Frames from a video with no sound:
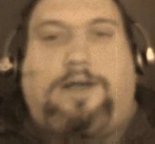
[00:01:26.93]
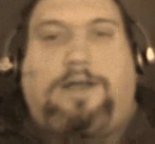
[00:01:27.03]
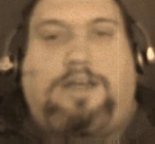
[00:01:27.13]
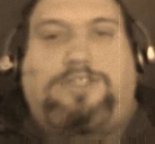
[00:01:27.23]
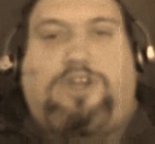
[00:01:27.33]

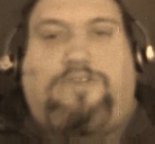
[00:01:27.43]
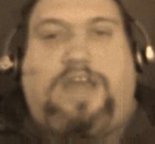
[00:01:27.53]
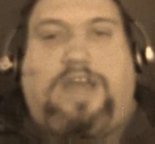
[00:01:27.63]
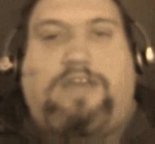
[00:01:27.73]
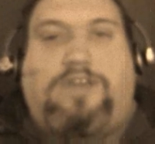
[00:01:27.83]
a
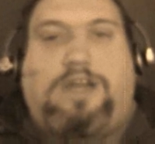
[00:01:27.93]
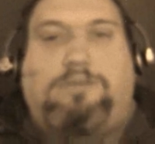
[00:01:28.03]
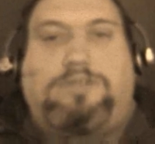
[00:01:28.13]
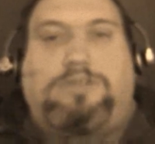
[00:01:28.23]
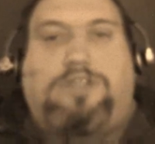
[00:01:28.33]
survey that I
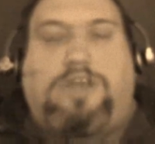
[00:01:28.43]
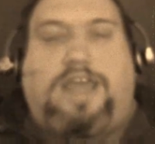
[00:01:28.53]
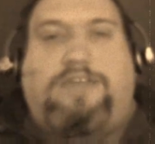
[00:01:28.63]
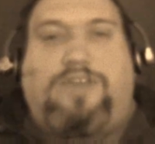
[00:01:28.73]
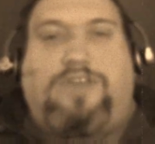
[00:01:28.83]
was
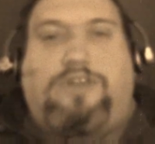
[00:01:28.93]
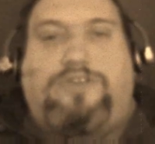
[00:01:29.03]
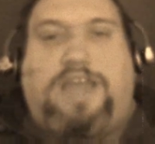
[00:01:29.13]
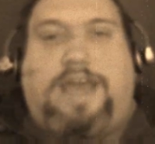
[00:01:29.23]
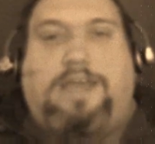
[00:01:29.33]
looking at the other
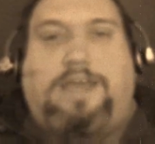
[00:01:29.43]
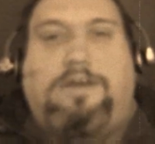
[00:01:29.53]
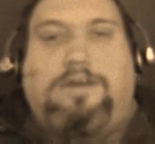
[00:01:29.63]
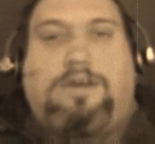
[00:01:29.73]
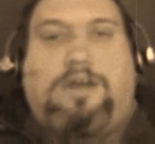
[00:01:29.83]
day.
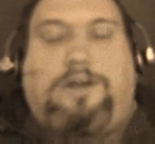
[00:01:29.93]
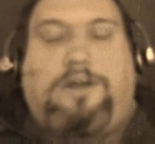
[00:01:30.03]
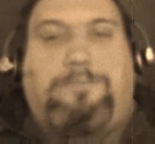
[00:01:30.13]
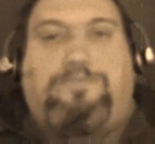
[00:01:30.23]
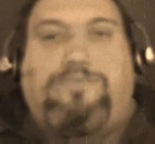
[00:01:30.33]

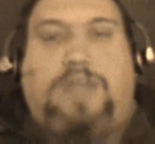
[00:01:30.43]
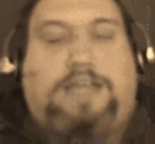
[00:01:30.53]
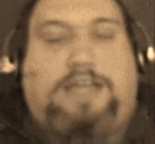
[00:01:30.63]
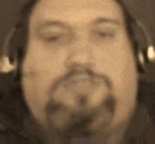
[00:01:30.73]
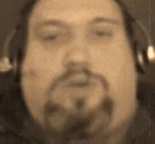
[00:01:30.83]

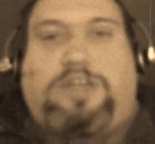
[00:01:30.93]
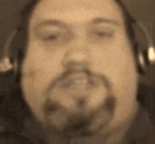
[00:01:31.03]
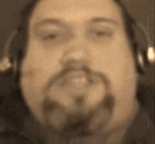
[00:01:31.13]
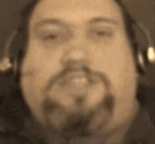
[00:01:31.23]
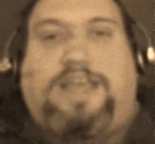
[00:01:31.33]
I just
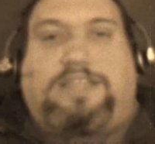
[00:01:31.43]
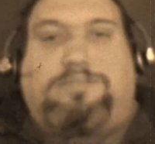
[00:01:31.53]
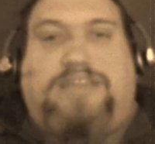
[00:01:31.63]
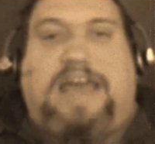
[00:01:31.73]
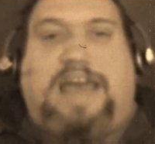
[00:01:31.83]
wanted to get
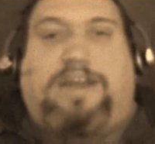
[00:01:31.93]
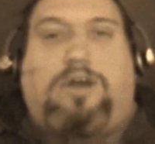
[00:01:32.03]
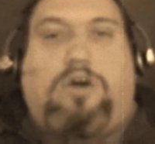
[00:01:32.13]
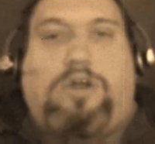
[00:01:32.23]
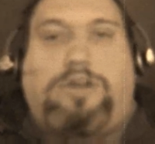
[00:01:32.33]
some data
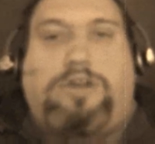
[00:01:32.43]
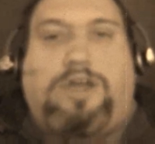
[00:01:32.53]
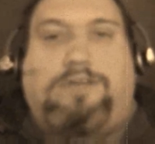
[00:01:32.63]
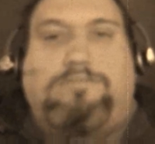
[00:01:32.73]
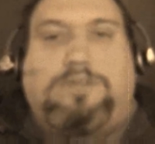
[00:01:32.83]

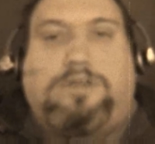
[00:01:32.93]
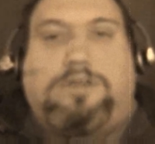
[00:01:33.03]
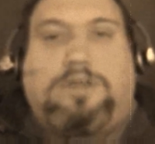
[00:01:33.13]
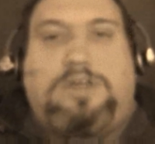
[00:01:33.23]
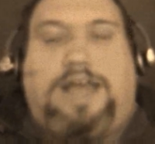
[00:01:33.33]
on
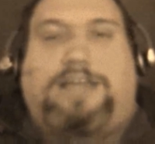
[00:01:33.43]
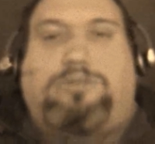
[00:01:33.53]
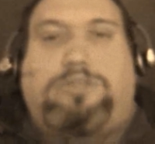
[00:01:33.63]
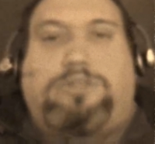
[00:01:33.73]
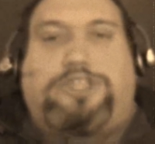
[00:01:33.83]

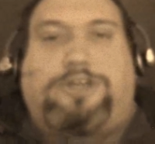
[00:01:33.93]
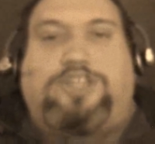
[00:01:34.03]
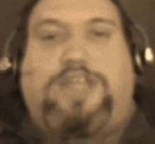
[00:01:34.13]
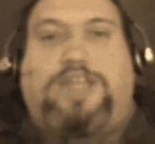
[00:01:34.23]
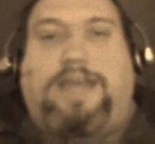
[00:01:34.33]
actual church
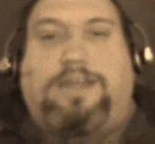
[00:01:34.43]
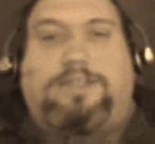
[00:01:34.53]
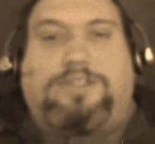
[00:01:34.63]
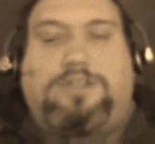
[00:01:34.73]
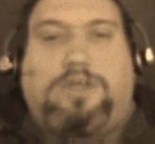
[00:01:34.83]

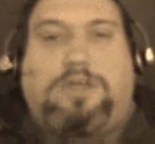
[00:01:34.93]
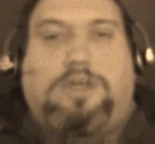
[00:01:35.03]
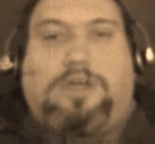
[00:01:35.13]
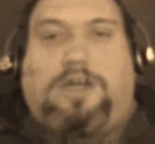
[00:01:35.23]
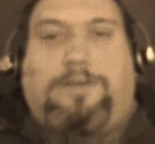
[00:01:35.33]
attendance.
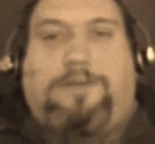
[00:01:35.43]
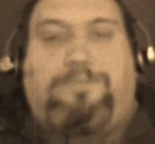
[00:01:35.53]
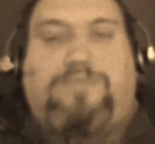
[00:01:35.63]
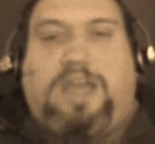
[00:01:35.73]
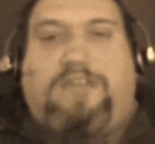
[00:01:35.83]

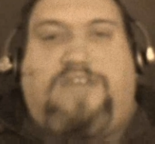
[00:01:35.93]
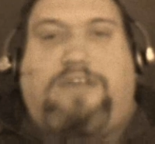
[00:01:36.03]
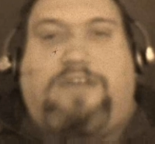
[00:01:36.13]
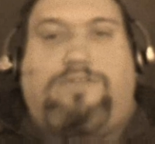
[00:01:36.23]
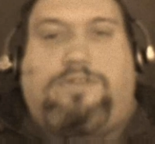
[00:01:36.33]
And I
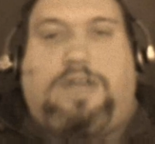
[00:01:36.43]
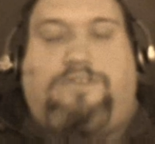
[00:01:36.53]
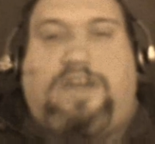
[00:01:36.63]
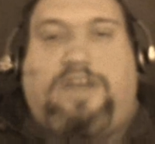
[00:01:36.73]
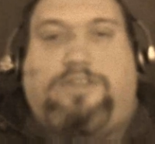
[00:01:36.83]
found
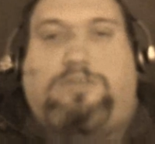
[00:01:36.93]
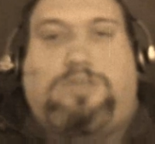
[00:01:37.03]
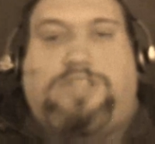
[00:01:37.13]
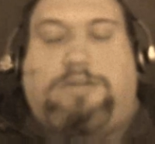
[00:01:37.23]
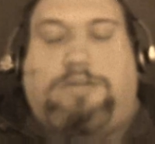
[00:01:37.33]
this
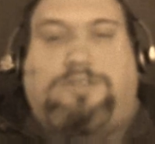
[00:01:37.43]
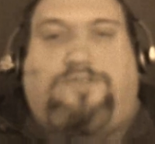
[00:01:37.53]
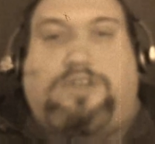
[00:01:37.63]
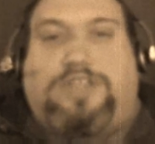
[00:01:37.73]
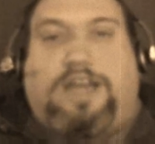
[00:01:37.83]
one site. It was the
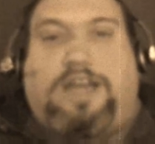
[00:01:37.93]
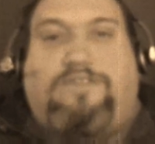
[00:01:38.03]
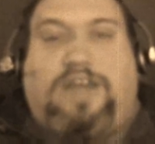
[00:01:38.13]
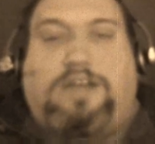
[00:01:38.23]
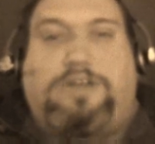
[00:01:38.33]
first site I
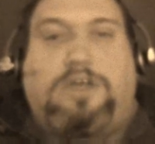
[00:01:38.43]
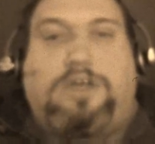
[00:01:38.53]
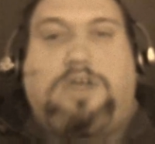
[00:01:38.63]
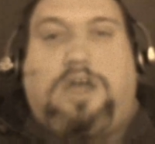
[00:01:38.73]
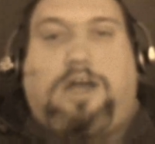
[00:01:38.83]
found,
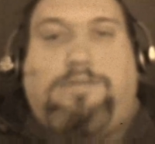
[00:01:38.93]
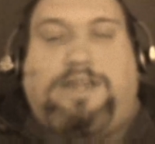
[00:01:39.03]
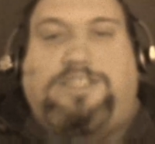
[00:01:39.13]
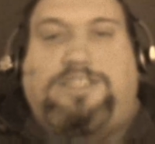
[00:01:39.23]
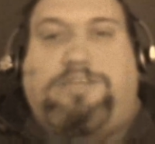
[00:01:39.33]
and
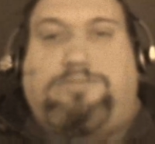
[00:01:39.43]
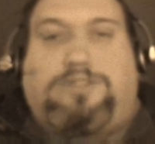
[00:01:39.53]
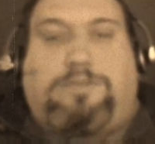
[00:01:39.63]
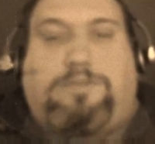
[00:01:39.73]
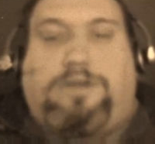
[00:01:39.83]
it seemed
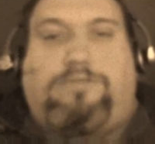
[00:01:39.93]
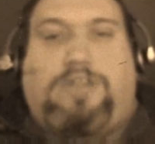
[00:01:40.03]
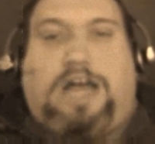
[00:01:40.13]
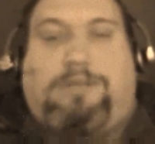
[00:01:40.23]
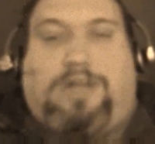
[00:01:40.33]
to be
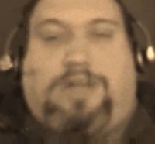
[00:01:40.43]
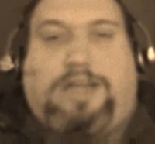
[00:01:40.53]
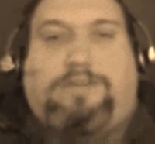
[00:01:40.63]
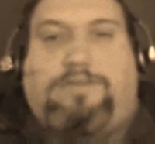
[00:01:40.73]
reliable. I